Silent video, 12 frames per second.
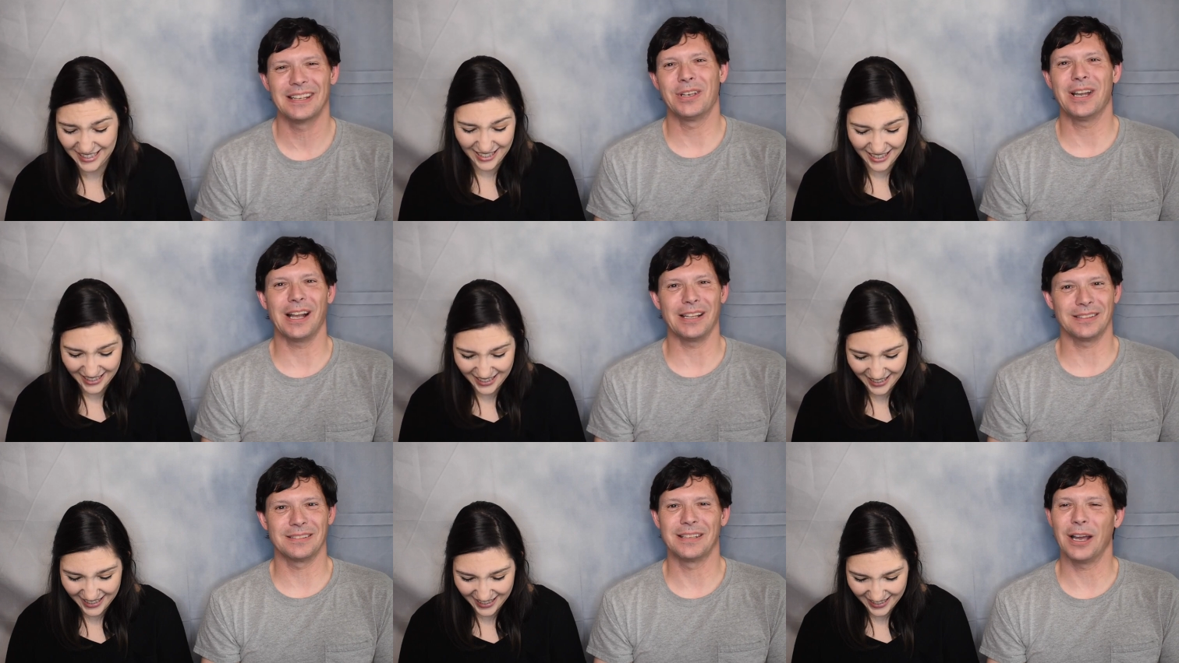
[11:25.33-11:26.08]
Speaker 1: You
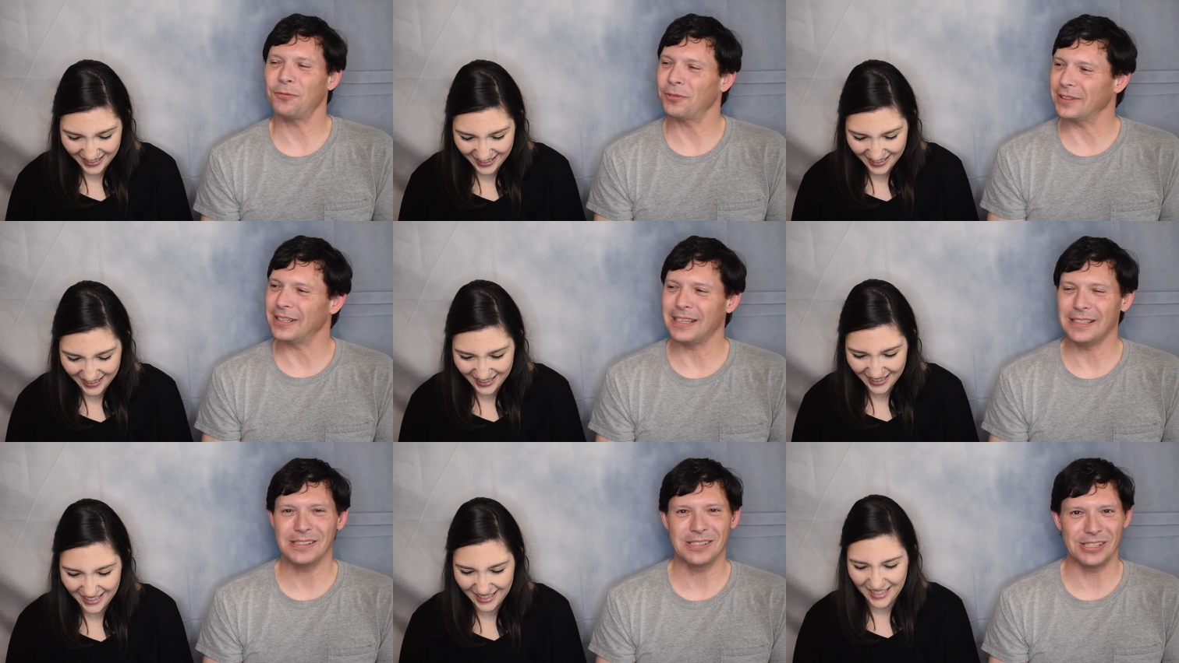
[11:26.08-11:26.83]
got
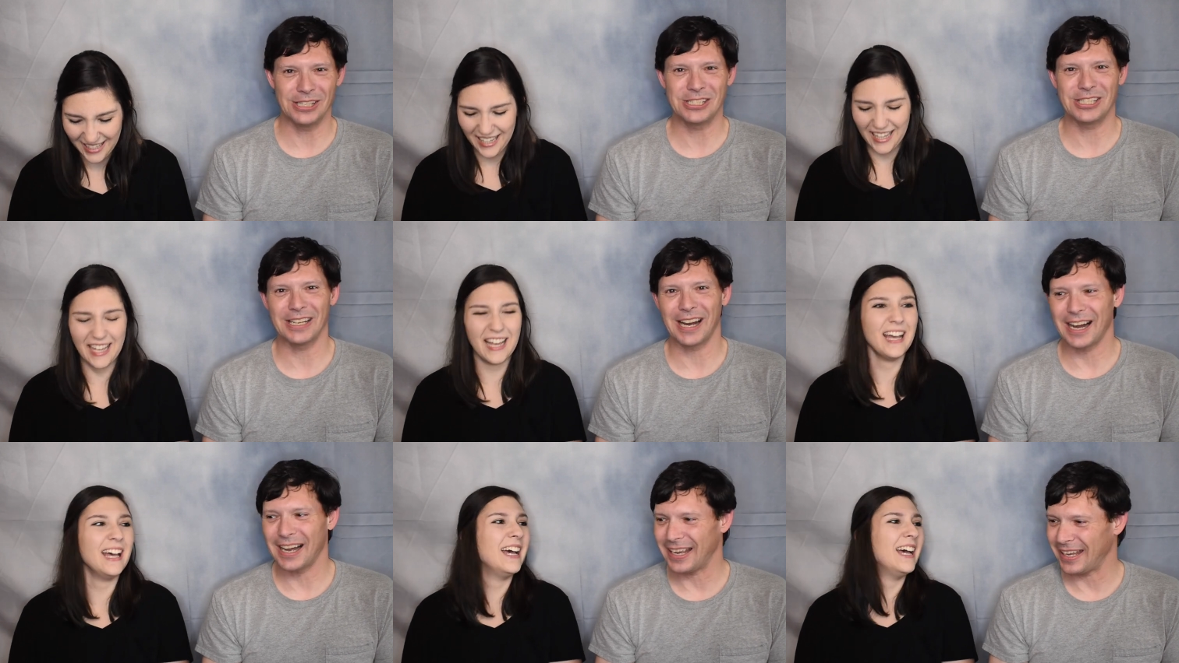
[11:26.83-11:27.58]
definitely
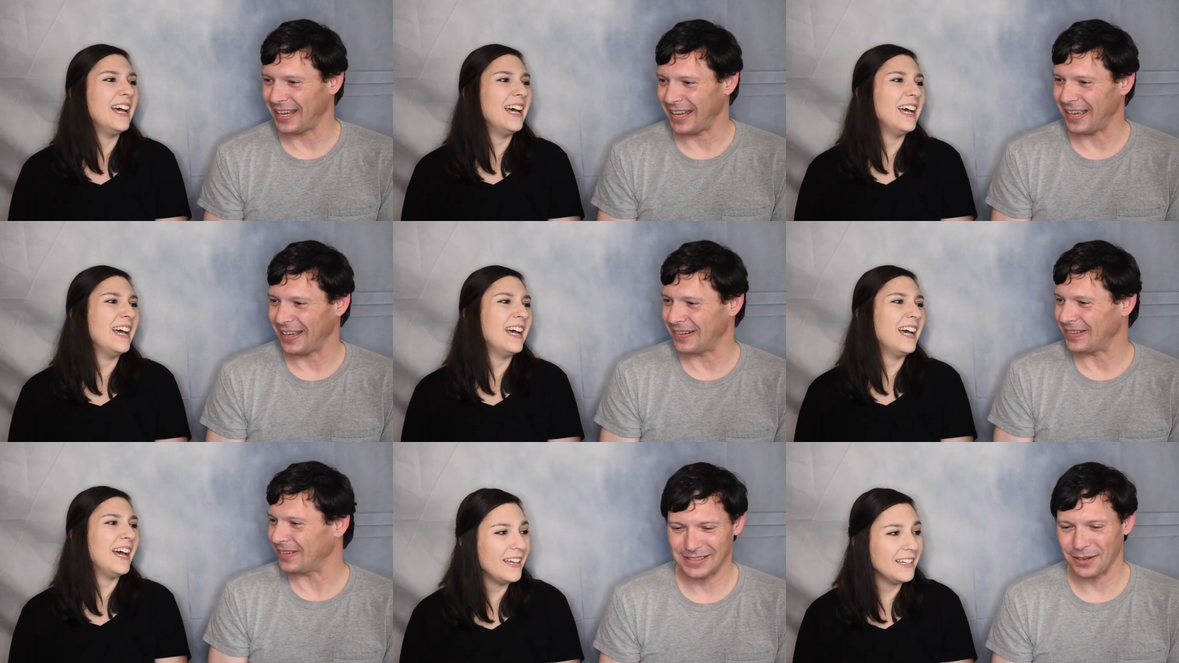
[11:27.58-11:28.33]
CGI
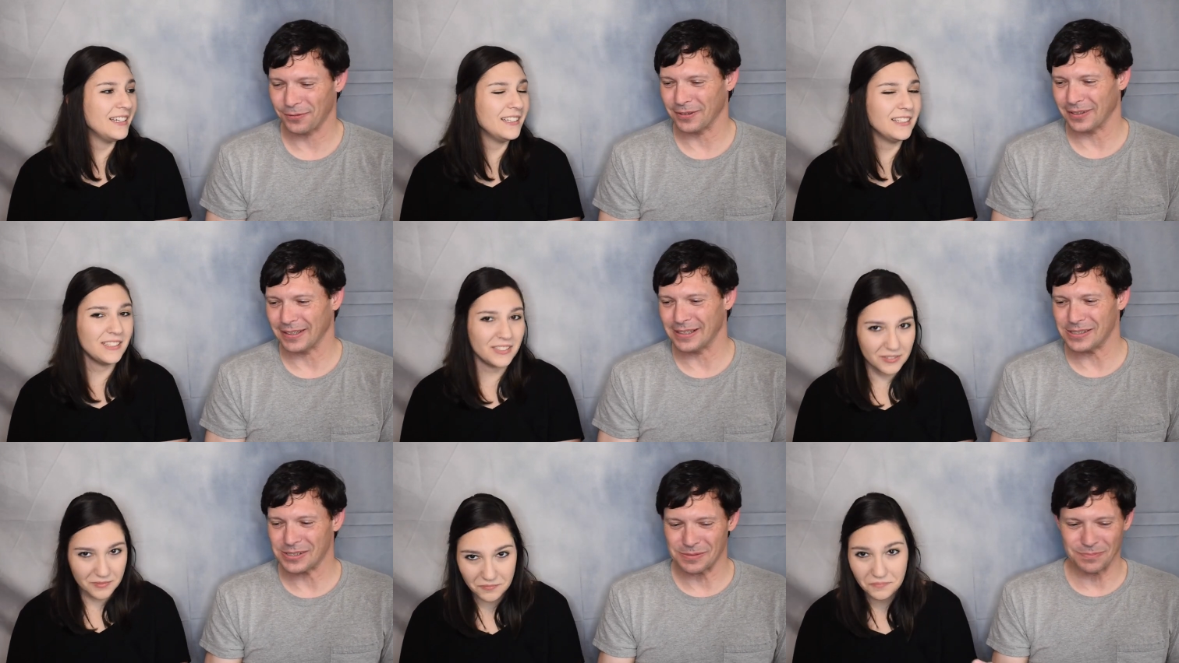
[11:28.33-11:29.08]
and
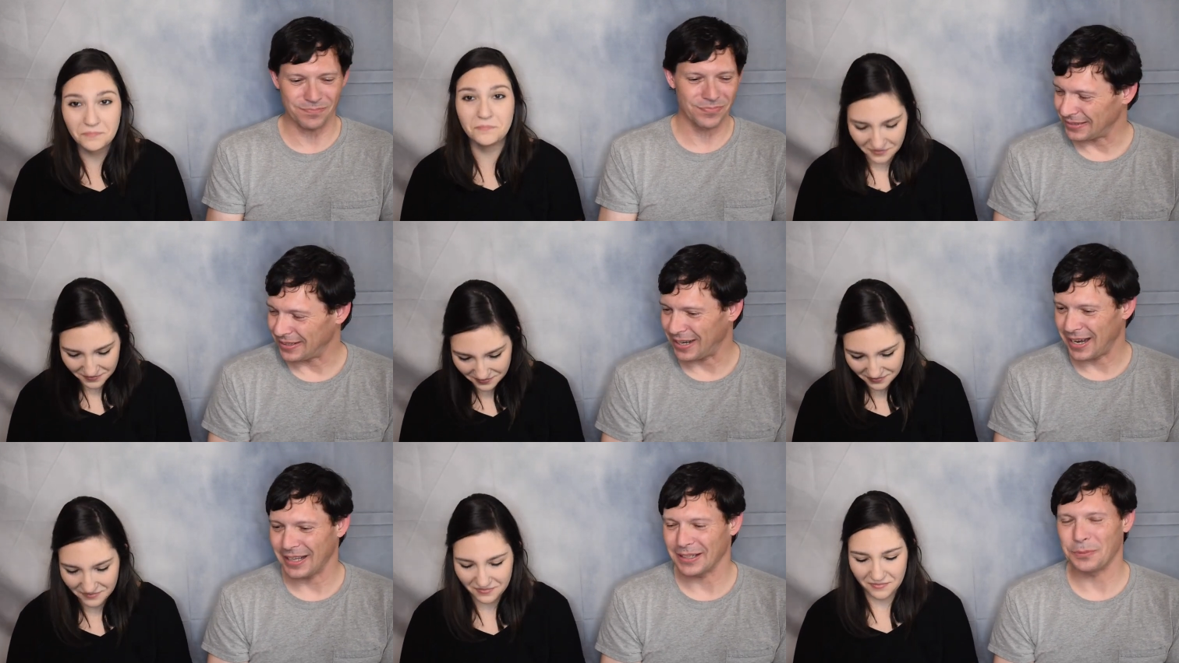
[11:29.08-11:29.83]
definitely some
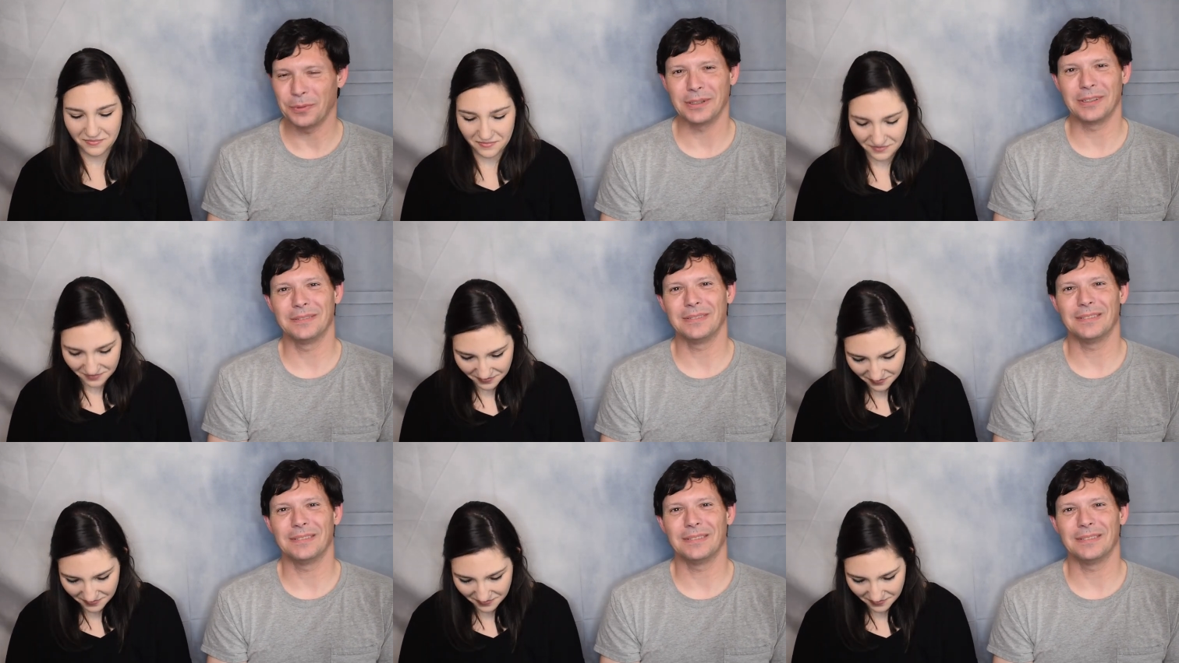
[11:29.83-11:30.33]
Hollywood